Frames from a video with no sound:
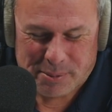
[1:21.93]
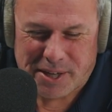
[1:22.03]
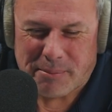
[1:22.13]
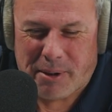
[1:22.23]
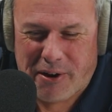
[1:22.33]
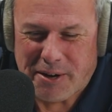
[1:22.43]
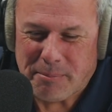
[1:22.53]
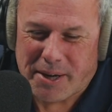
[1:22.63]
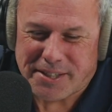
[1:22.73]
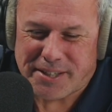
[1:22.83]
Being
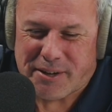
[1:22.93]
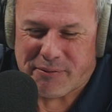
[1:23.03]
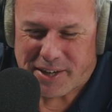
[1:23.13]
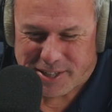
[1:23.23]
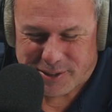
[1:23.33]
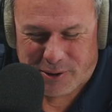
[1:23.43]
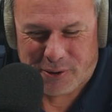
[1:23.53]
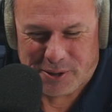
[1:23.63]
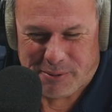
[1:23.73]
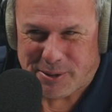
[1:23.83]
married myself, I could
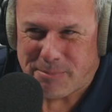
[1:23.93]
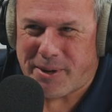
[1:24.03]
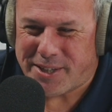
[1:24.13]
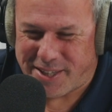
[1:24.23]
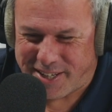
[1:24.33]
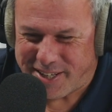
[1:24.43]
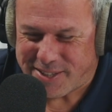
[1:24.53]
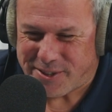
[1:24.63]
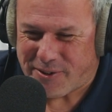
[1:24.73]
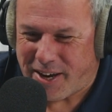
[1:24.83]
totally respect that
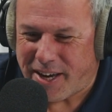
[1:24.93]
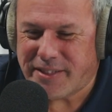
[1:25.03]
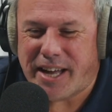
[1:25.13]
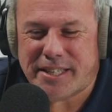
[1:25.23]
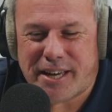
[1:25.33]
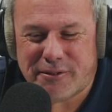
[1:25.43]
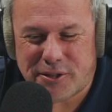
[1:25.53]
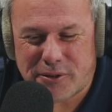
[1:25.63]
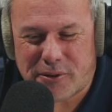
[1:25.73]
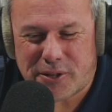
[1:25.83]
answer. That's how
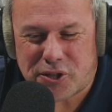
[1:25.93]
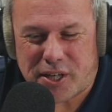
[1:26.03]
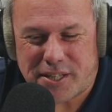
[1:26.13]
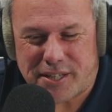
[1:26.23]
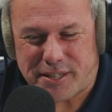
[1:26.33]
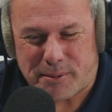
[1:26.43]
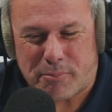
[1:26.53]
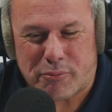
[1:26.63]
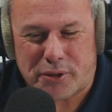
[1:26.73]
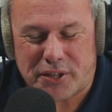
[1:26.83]
you know that Jay-Z is a
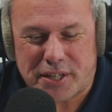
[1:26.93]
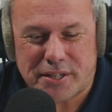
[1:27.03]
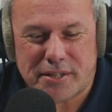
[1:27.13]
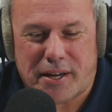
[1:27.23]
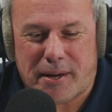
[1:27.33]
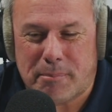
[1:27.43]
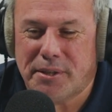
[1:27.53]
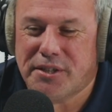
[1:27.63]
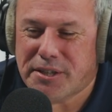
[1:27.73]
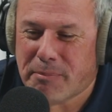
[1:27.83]
brilliant
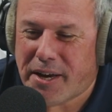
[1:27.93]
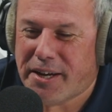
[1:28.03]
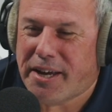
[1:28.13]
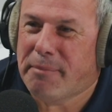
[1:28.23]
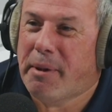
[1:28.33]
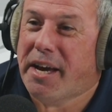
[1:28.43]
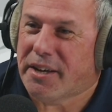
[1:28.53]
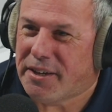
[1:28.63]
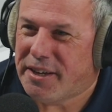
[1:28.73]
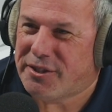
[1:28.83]
businessman and
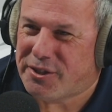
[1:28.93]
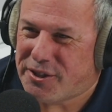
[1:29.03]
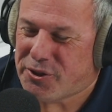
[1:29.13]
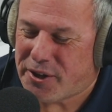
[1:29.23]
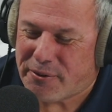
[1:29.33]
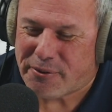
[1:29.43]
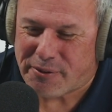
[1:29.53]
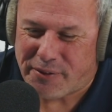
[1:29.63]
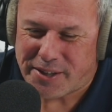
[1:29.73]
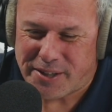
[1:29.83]
man, just in general,
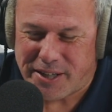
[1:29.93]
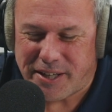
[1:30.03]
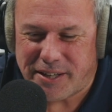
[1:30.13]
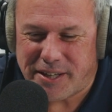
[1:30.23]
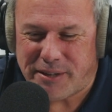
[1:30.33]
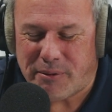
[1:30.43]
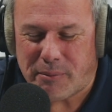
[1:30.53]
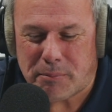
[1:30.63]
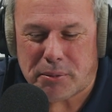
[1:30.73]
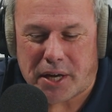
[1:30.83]
the fact that he
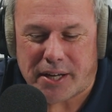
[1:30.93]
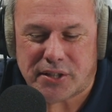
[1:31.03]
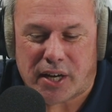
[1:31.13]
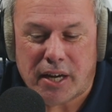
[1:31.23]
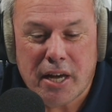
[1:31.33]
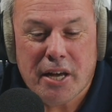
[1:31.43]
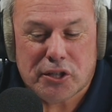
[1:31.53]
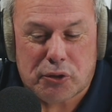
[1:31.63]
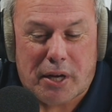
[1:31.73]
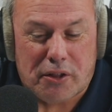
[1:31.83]
went with Beyonce.
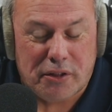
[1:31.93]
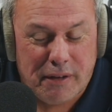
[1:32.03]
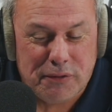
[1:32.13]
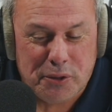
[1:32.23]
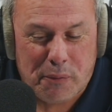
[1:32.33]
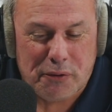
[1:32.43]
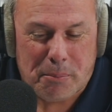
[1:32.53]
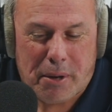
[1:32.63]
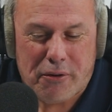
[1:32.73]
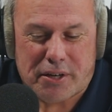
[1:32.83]
So you got lifted over
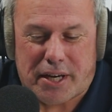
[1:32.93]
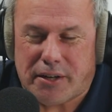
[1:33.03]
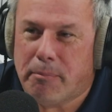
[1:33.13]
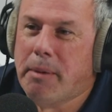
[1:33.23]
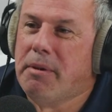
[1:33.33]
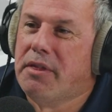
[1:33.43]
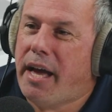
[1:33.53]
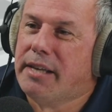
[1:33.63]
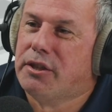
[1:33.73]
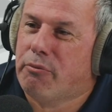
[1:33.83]
the barricade. Maybe
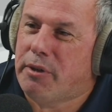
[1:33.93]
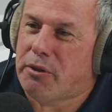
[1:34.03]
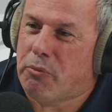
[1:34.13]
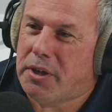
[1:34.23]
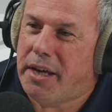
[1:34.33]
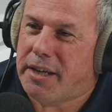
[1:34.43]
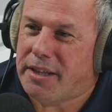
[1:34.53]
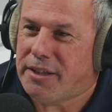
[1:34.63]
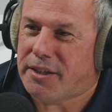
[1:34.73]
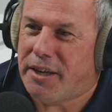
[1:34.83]
that's the reason we can't
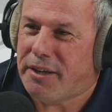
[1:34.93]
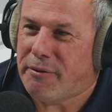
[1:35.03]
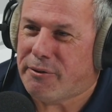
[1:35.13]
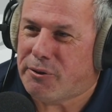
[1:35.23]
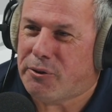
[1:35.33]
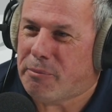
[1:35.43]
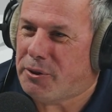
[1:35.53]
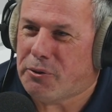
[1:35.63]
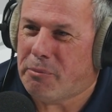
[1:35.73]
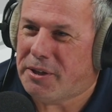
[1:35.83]
get these kind of interviews, Stu,
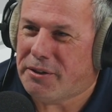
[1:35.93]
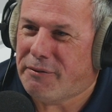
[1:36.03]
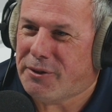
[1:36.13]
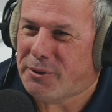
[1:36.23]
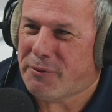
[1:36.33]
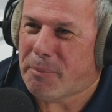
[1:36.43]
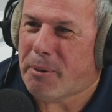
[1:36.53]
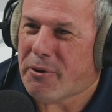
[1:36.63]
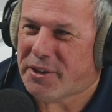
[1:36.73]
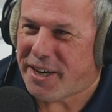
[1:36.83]
because nobody can lift us over the
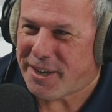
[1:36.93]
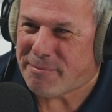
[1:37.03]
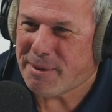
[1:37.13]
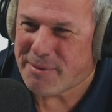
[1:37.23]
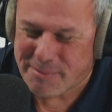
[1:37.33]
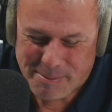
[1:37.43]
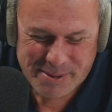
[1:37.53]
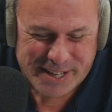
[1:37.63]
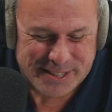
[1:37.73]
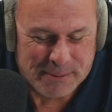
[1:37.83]
barricade.
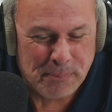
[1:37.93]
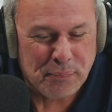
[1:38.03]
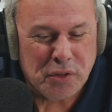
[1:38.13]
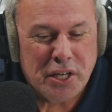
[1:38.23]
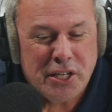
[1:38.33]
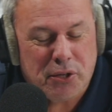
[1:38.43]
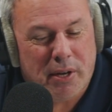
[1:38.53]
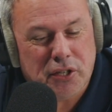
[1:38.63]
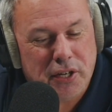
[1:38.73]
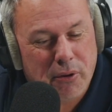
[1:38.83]
Maybe that's it.
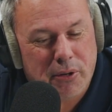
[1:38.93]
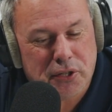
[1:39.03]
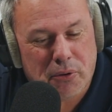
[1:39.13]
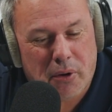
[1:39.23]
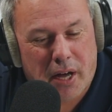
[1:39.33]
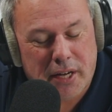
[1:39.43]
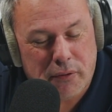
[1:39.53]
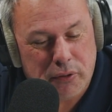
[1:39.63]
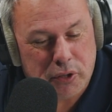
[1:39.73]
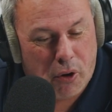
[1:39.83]
So I saw you also
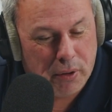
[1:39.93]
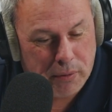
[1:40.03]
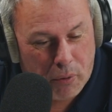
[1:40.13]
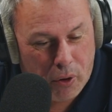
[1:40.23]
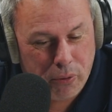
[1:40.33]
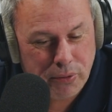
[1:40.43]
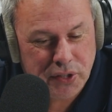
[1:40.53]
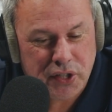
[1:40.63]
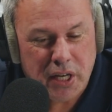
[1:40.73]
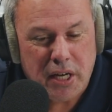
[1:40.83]
interviewed Cody
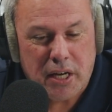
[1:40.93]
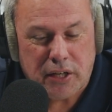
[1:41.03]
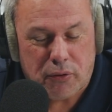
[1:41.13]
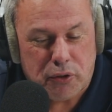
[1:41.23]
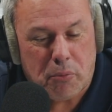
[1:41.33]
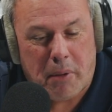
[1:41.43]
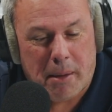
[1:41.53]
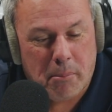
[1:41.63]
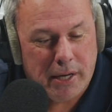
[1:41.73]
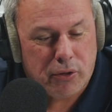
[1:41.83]
Rhodes. You
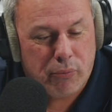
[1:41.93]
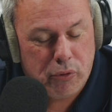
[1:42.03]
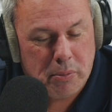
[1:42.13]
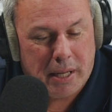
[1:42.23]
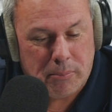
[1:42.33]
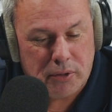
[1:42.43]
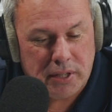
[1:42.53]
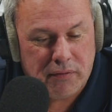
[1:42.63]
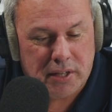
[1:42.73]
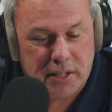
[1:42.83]
met Michael Rubin, I
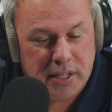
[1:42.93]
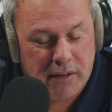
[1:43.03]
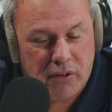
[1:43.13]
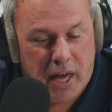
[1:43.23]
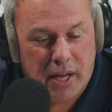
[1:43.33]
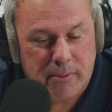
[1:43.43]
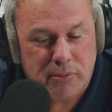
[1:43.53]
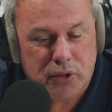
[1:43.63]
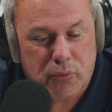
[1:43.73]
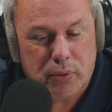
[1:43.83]
believe, at the Dave and
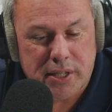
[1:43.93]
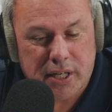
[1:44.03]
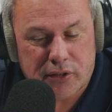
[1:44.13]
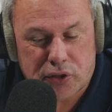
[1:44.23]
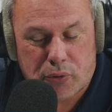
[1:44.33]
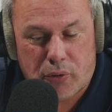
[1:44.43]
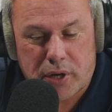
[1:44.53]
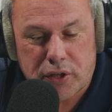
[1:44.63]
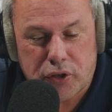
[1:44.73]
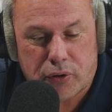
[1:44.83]
Adams retail
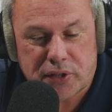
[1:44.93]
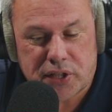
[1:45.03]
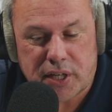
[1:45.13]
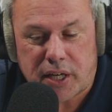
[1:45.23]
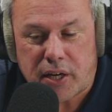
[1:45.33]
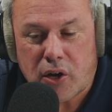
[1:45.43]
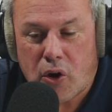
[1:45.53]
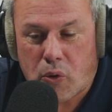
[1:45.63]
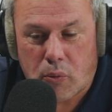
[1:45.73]
store in New York City.